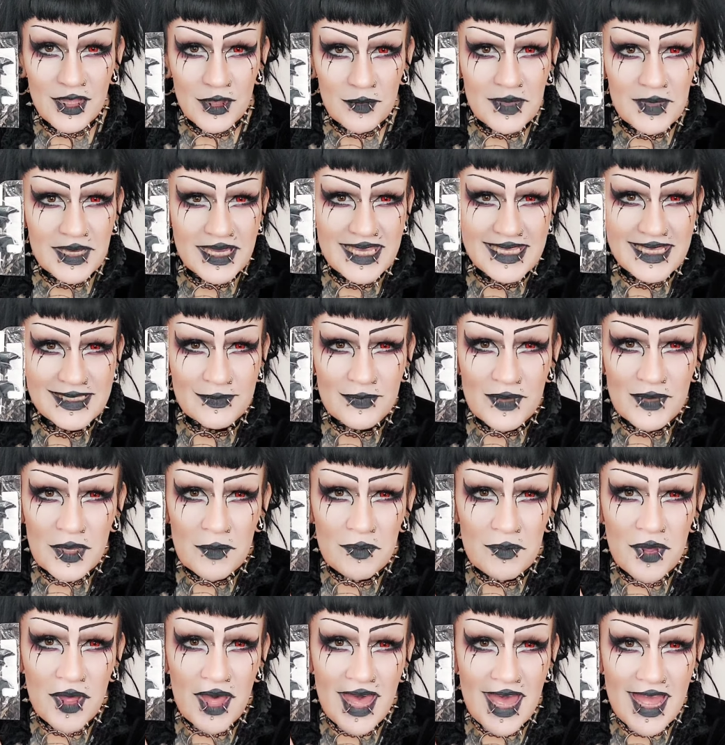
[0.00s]
because we could
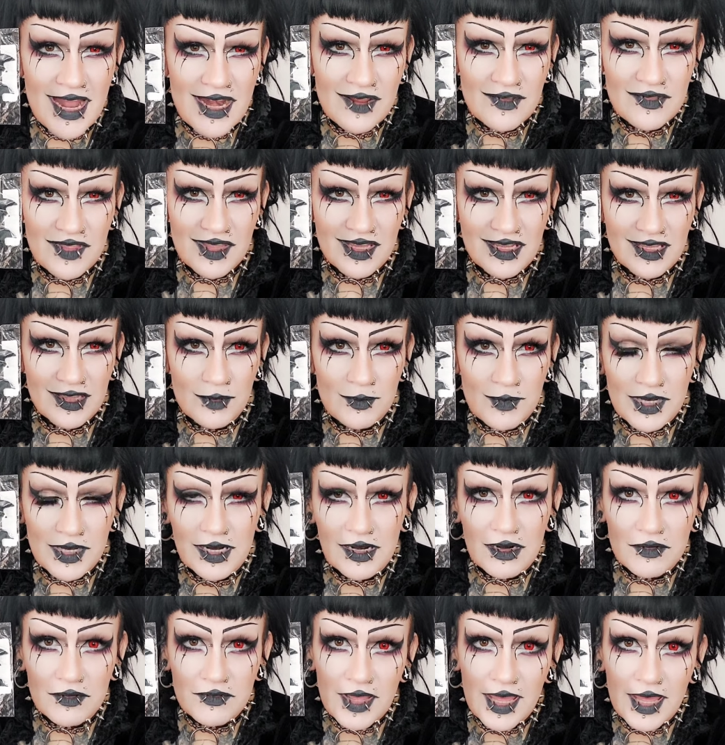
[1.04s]
put anything in the
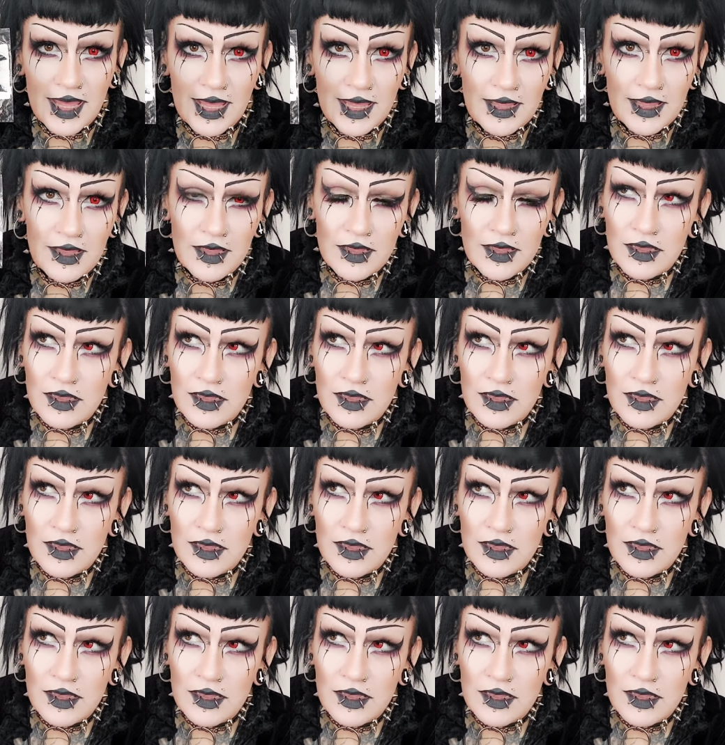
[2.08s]
middle of here.